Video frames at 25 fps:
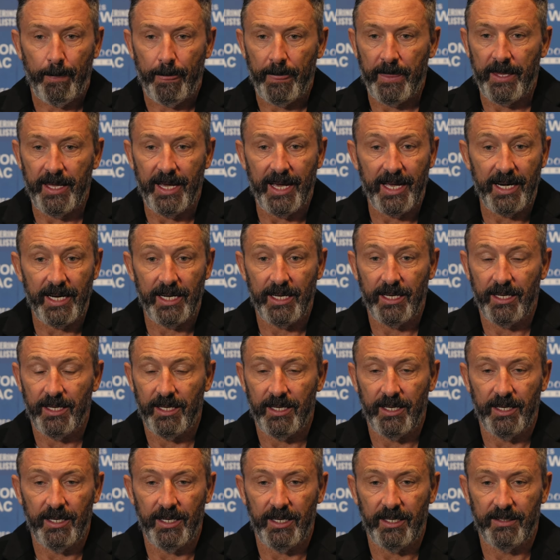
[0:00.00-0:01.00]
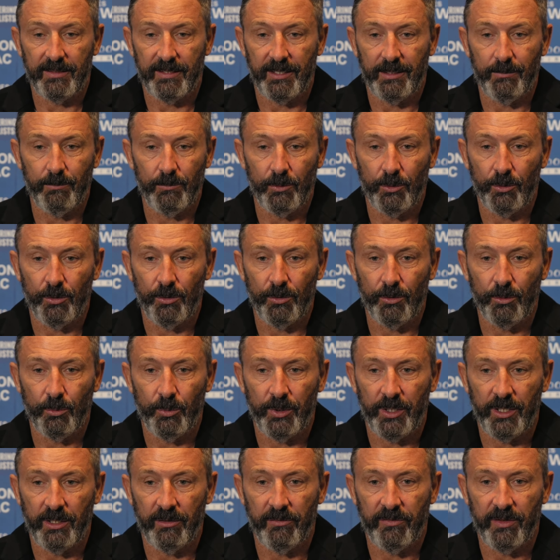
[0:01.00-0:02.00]
they are a team who
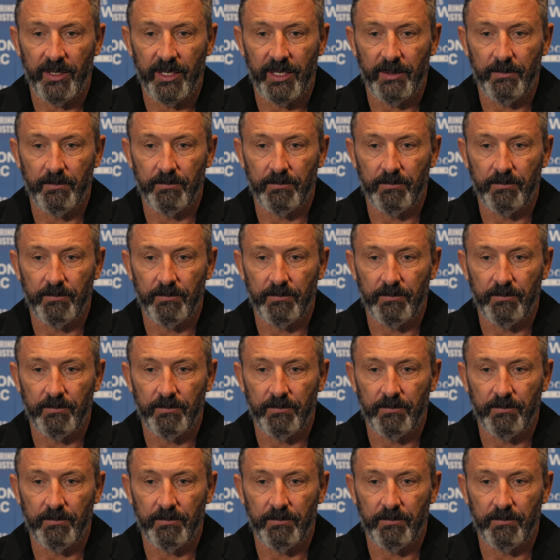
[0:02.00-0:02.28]
we have